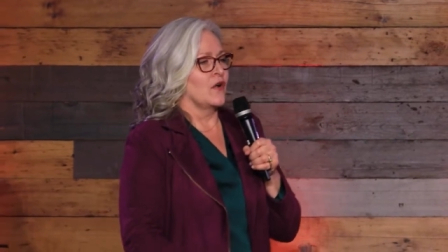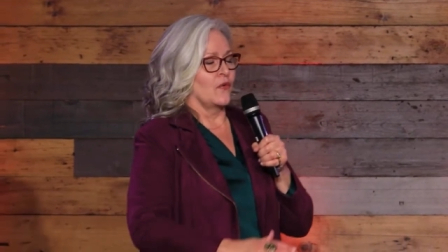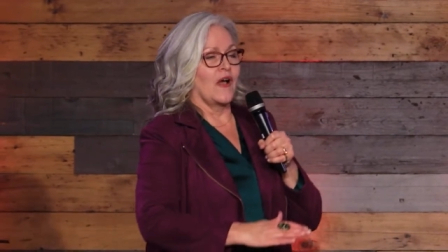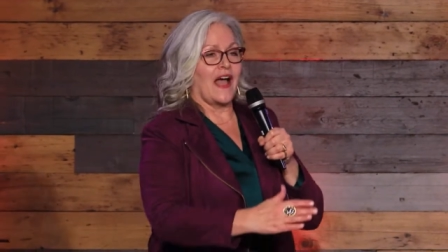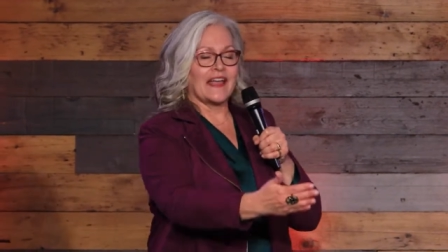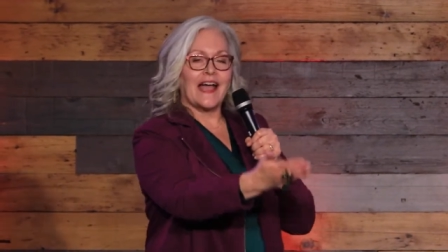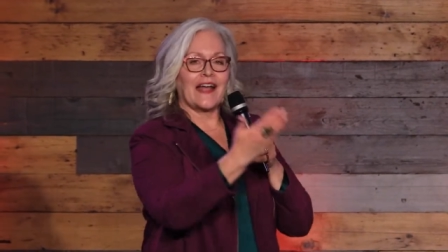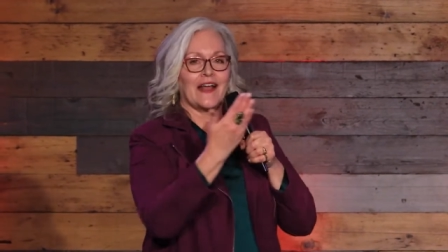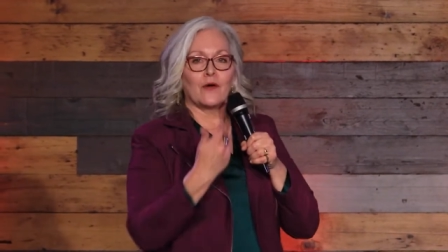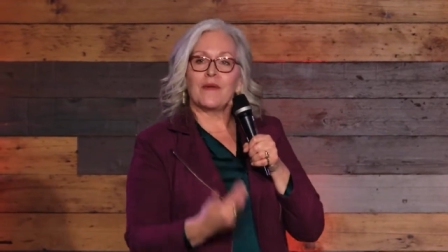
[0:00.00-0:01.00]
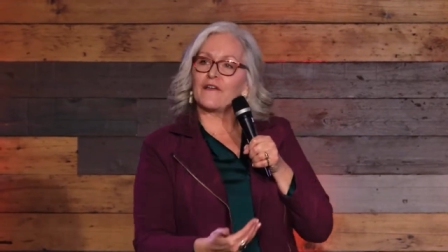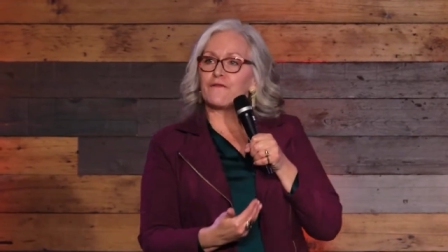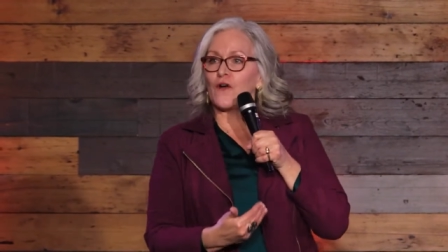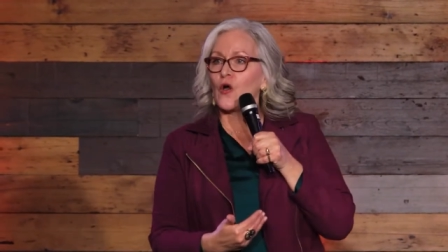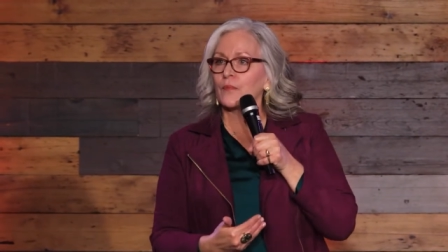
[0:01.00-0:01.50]
Well, I got out my
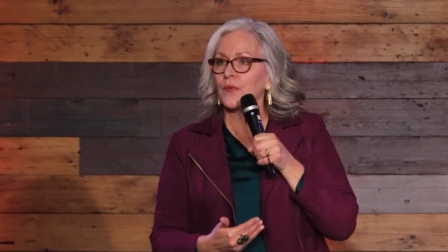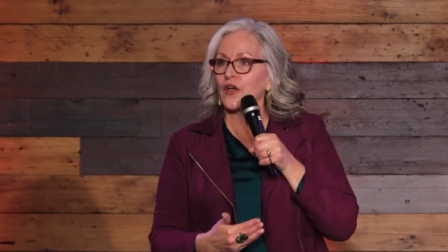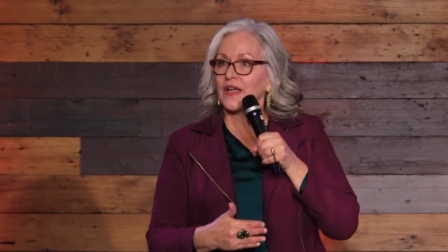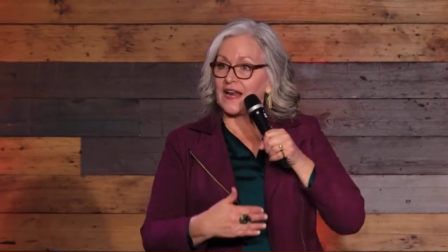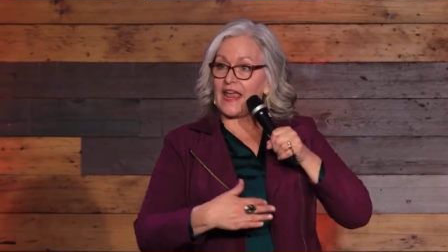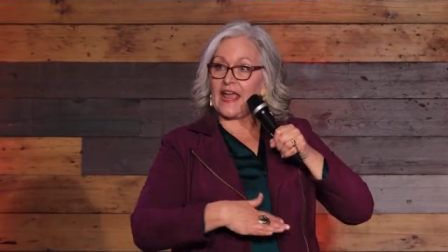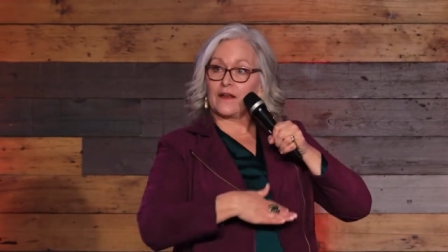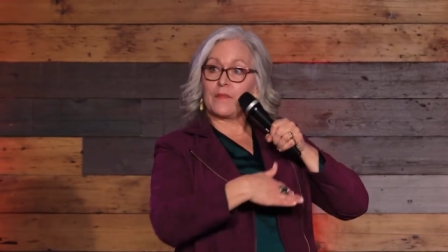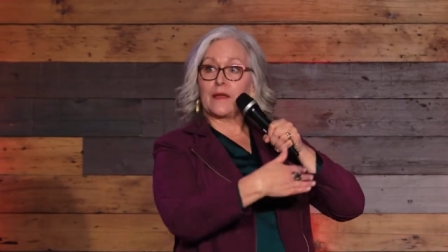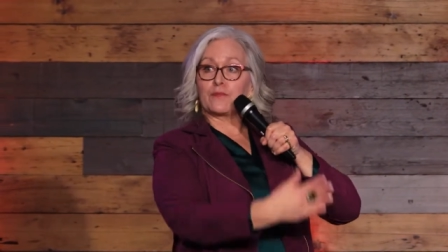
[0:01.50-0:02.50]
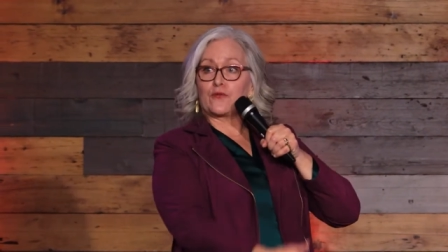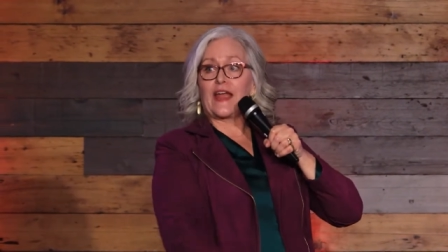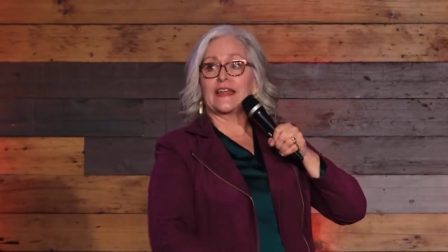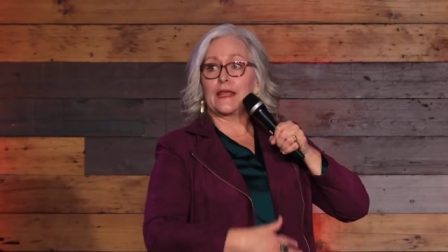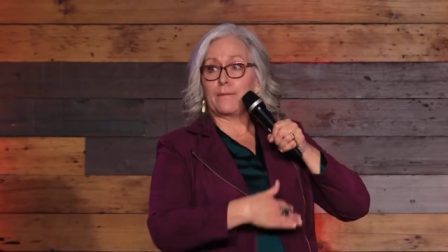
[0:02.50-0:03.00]
phone book, and I had my
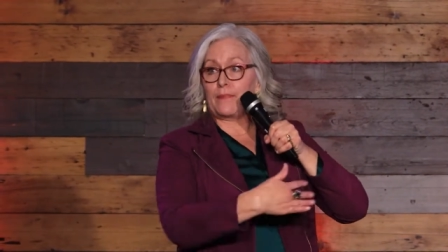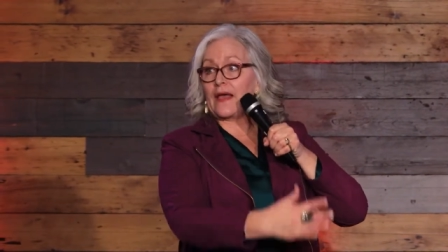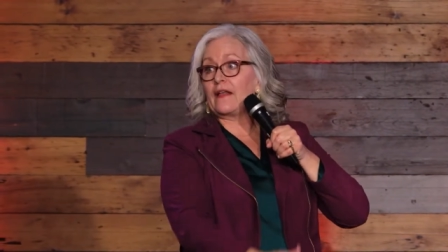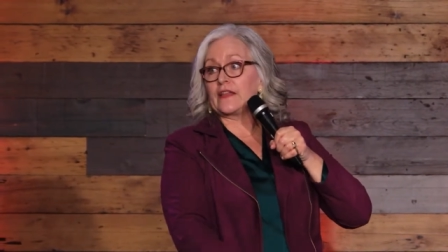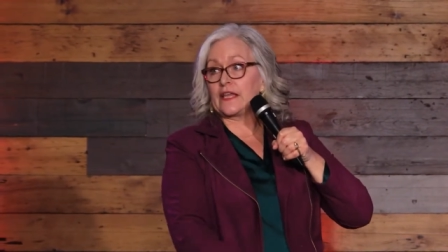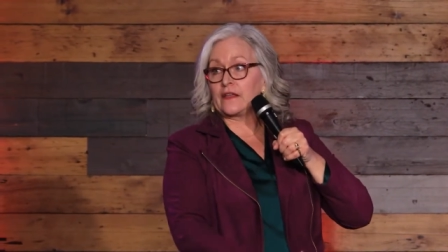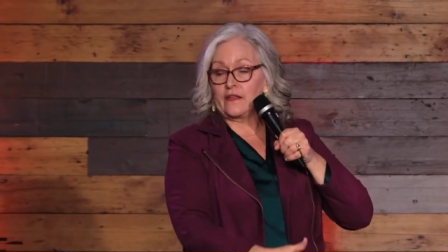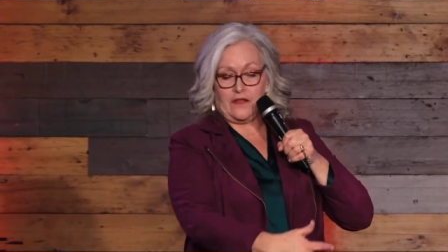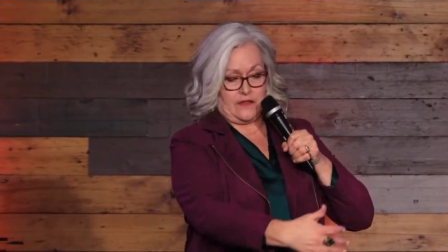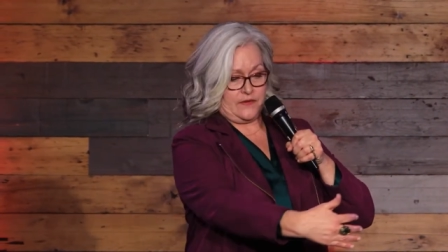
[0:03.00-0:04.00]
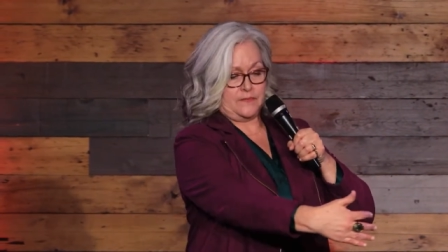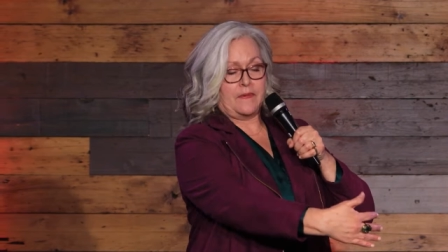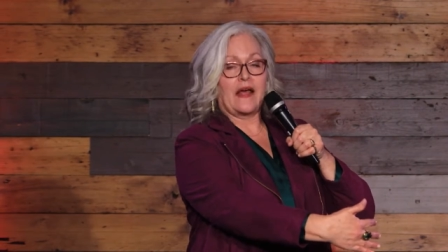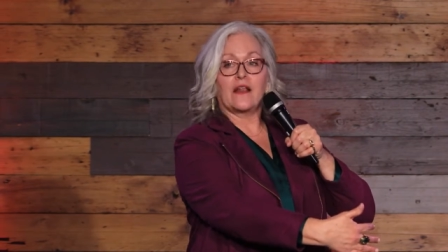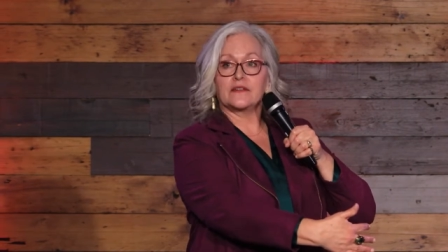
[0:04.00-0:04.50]
pregnant belly that was
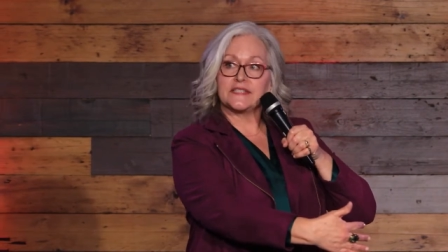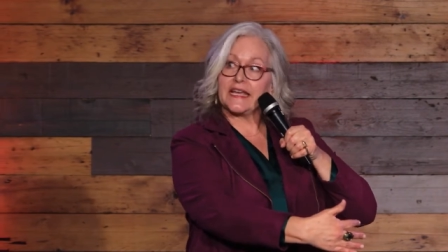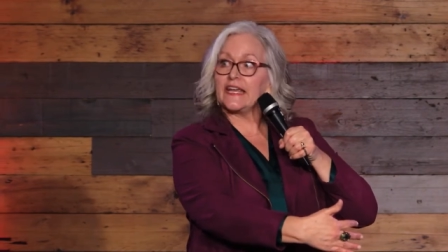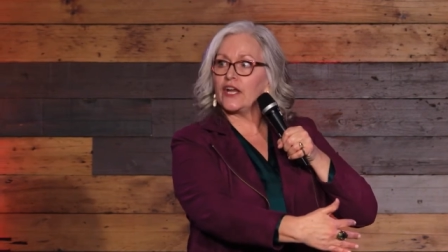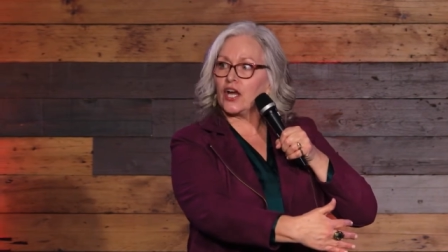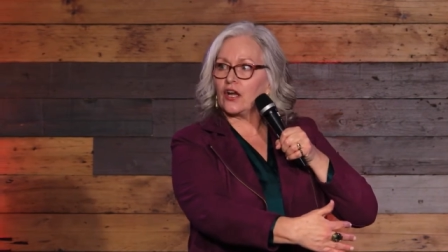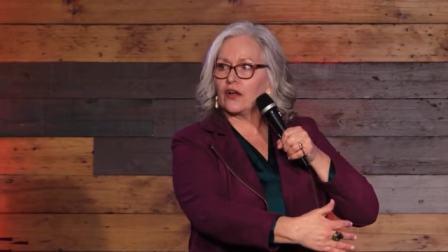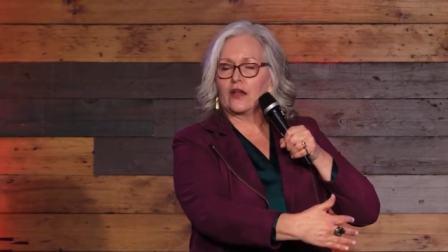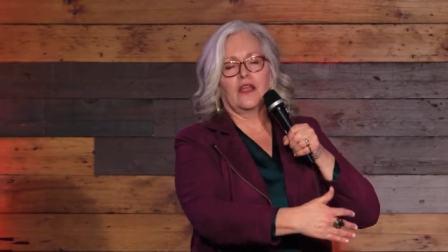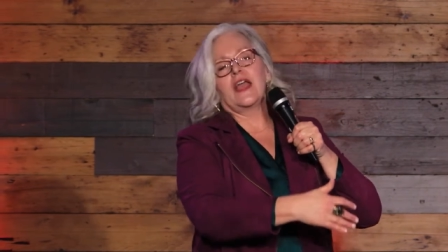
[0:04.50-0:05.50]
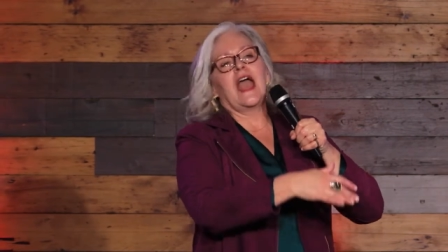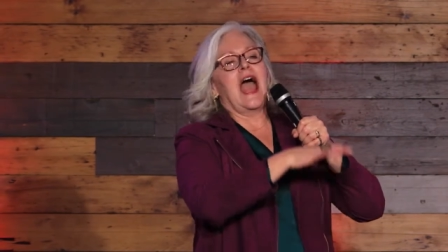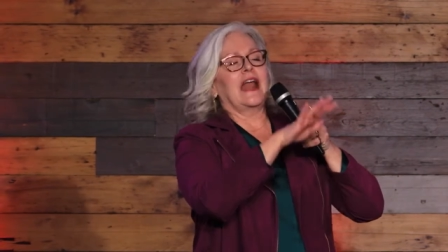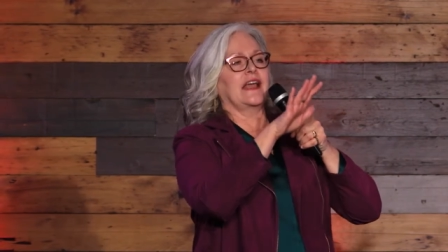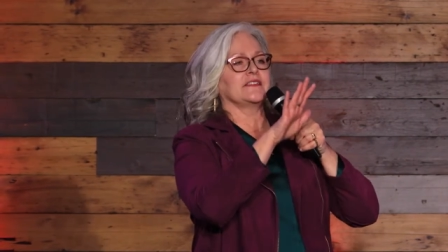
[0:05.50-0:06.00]
about out to here,
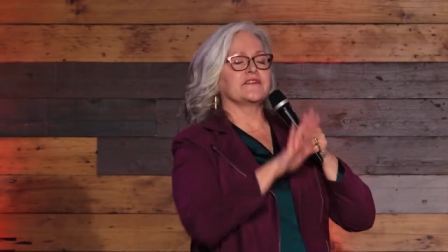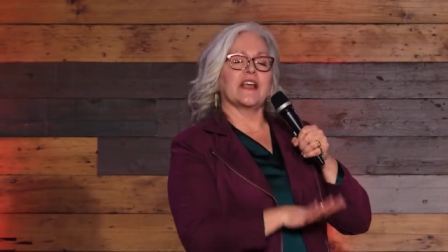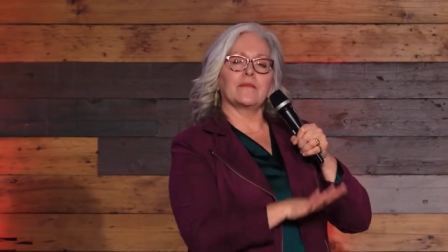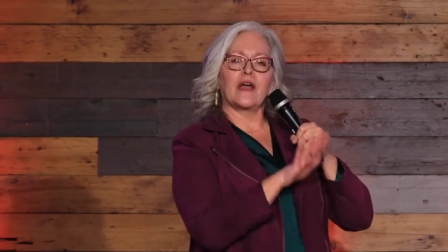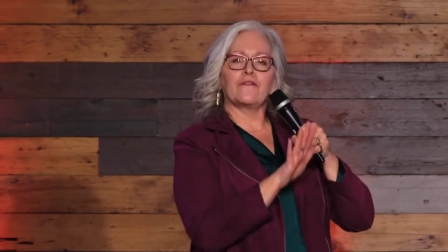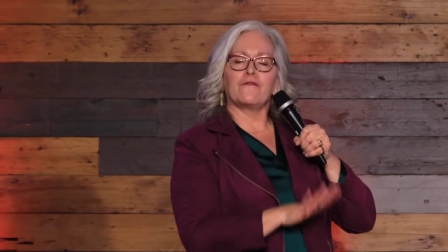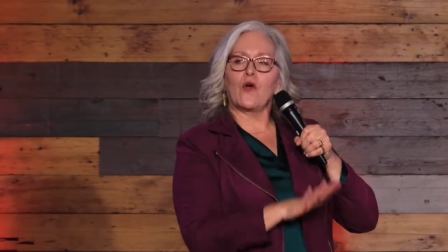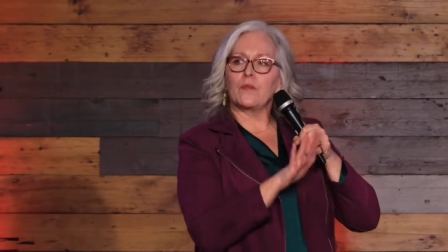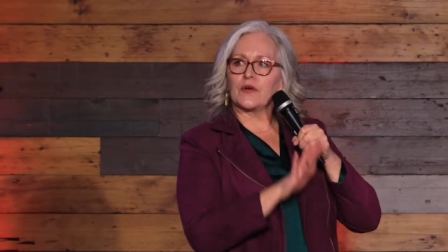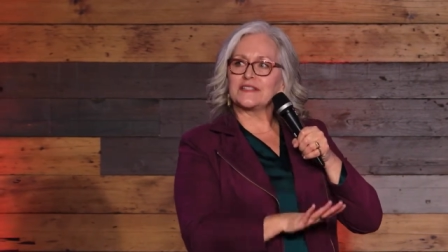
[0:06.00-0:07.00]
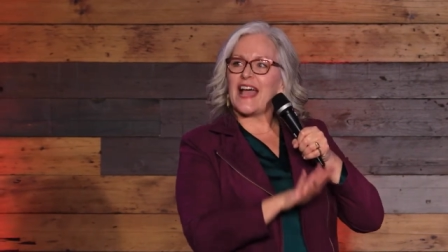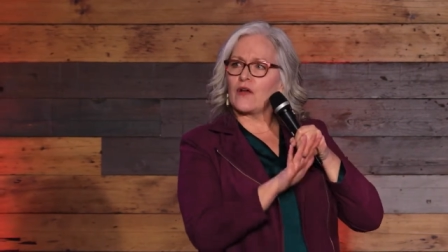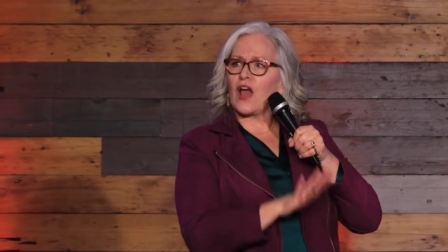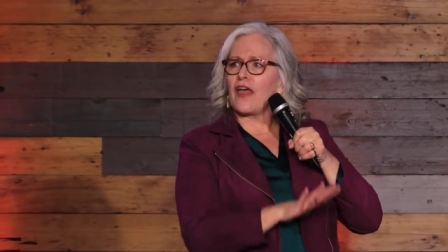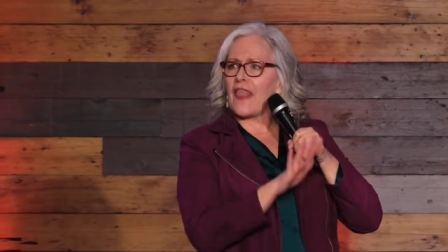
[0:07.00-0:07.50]
and I set my phone book
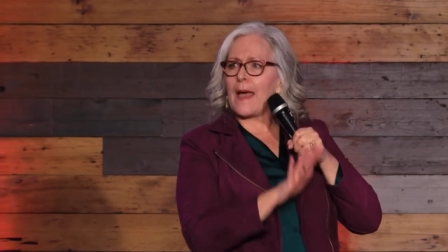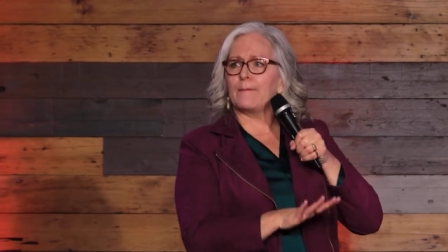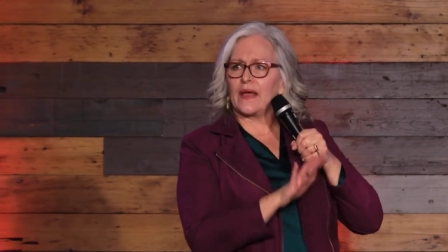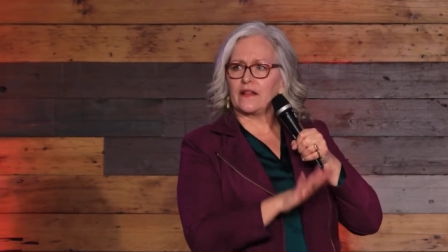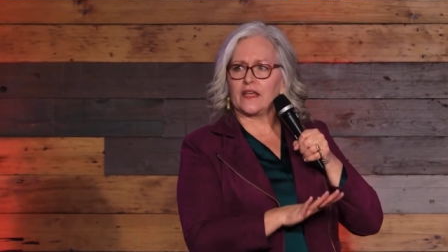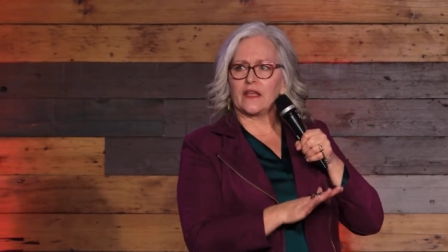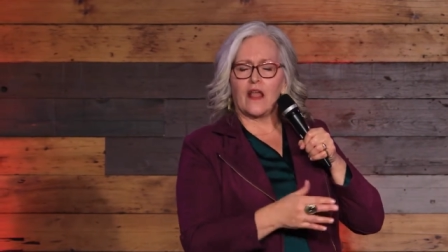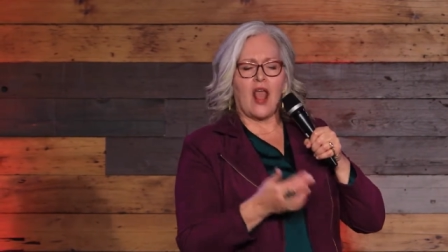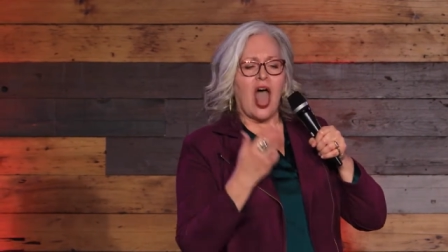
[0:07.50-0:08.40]
down on that belly,